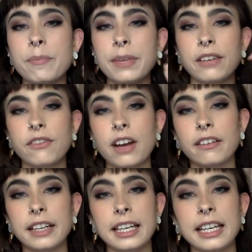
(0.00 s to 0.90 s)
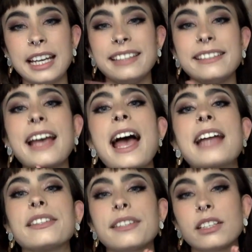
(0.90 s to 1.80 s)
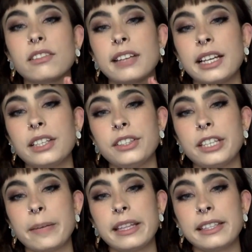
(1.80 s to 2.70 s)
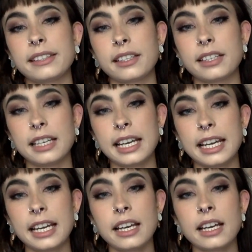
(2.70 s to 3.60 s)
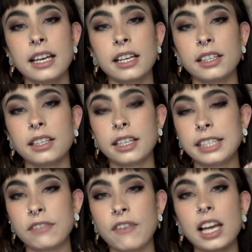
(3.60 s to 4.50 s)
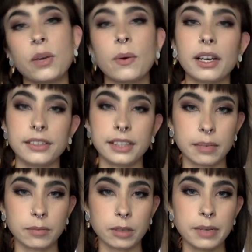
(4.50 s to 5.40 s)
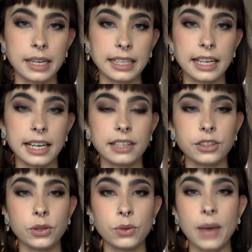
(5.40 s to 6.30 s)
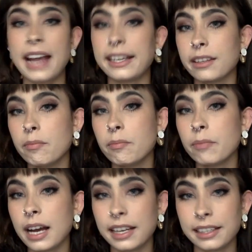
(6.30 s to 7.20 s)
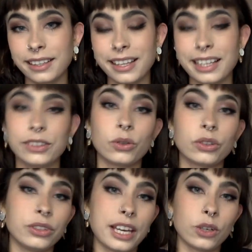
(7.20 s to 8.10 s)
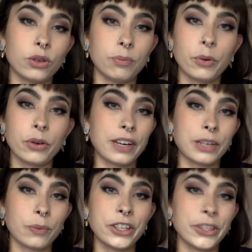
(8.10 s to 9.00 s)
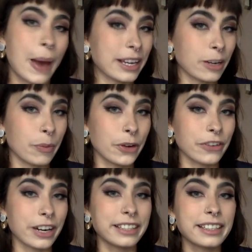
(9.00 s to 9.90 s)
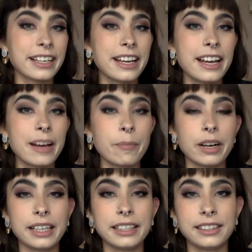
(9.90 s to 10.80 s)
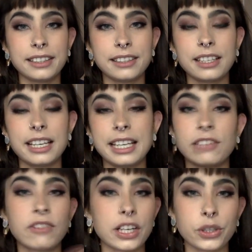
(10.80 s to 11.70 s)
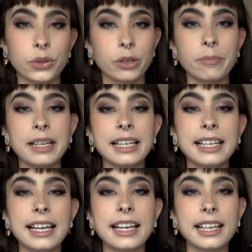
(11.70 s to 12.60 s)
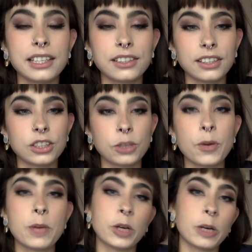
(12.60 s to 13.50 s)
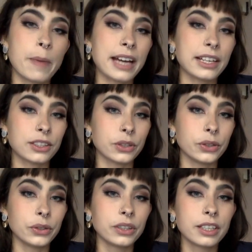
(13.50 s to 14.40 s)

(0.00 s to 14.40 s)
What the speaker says: being very intense in a relationship and suddenly devaluing them completely and you hate them, and it's they're your boyfriend, why do you hate your boyfriend? But it's irrational completely, and it's just you put them on a pedestal,